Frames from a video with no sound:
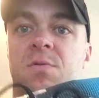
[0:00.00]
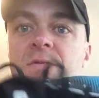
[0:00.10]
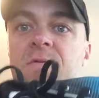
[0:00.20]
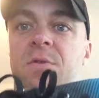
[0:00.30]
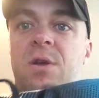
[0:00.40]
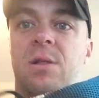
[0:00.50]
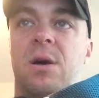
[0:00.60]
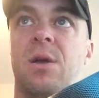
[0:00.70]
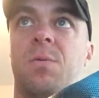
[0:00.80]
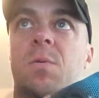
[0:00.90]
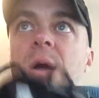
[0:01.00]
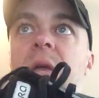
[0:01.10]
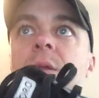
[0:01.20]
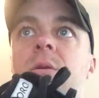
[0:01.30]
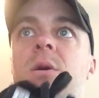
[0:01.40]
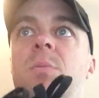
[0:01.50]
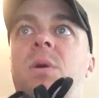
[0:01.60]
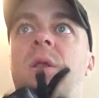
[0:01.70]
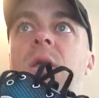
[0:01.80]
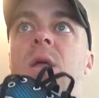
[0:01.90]
very lightweight,
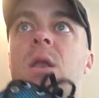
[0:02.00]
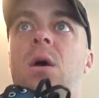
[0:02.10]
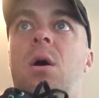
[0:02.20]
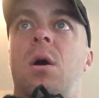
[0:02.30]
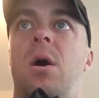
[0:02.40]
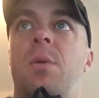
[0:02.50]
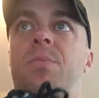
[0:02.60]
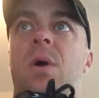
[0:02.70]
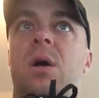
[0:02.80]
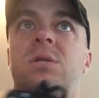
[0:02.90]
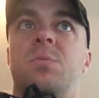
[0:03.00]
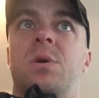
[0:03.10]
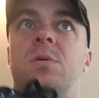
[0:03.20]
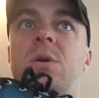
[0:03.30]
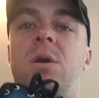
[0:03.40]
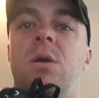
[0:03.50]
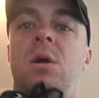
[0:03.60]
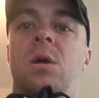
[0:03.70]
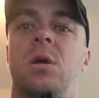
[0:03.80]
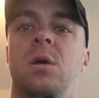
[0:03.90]
coming in at approximately
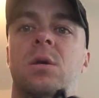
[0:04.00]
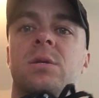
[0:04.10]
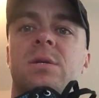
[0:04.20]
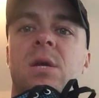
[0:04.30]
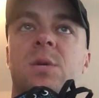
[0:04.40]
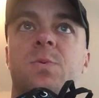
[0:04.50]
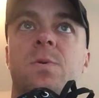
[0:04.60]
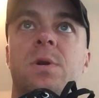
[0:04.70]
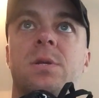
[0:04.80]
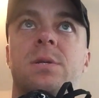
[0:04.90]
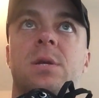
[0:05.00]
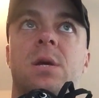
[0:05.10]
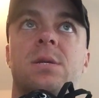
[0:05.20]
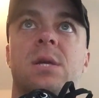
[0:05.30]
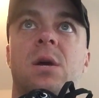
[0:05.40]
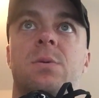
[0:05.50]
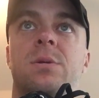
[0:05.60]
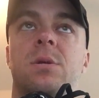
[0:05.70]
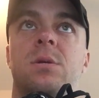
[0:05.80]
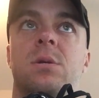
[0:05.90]
6.6
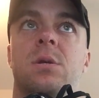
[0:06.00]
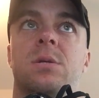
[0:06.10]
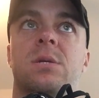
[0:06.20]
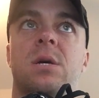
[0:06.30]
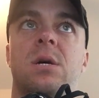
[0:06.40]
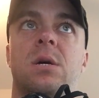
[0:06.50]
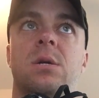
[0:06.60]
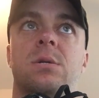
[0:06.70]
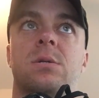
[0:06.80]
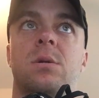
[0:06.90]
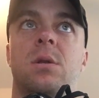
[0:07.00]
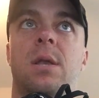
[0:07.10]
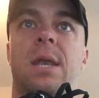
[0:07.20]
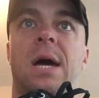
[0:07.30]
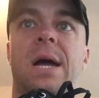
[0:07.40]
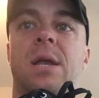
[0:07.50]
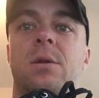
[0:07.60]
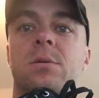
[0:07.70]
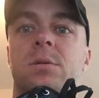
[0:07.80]
ounces in a size 9.